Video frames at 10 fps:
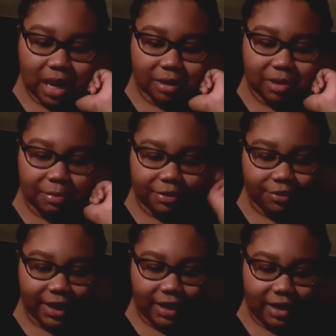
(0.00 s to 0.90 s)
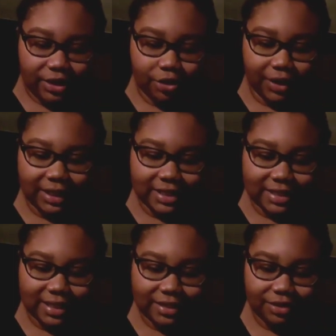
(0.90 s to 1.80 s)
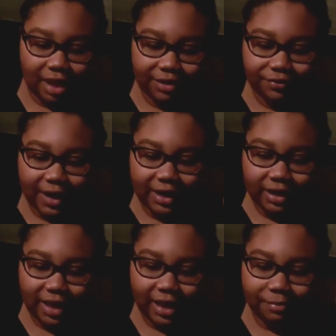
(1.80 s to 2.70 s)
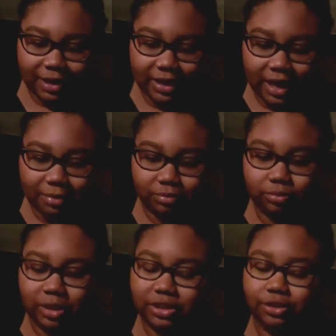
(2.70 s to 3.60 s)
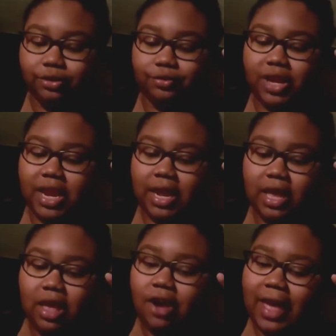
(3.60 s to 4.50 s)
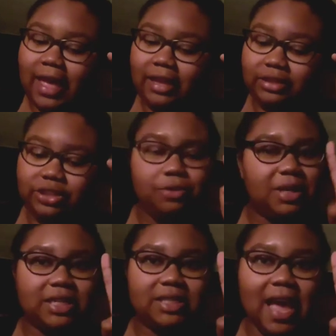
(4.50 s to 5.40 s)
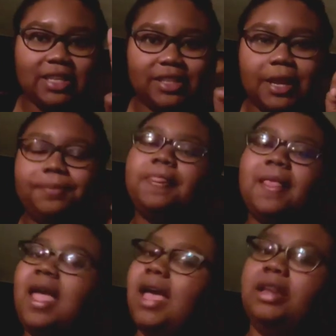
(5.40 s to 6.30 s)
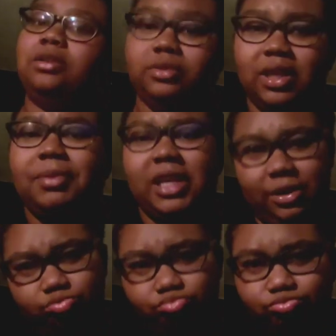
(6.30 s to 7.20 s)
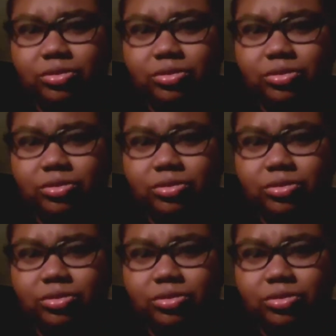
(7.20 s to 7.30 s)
Number 3, new release you haven't read yet, but want to read. Okay, 2 books actually. And let me